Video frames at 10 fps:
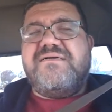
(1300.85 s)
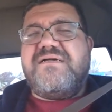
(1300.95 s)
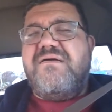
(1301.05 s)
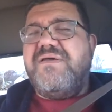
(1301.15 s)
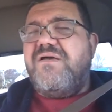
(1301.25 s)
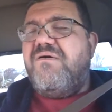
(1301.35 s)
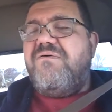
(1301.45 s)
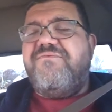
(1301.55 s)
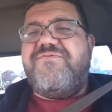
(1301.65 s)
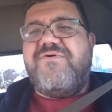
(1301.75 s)
coming
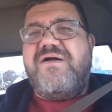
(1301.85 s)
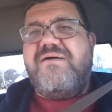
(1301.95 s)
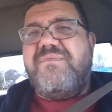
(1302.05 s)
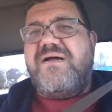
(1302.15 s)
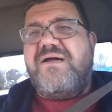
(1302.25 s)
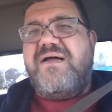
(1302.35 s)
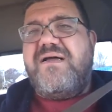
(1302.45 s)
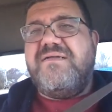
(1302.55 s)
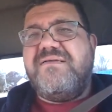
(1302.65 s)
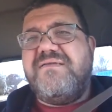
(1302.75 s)
home
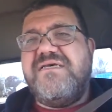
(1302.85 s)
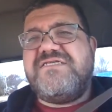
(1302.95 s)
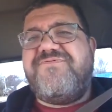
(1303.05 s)
from this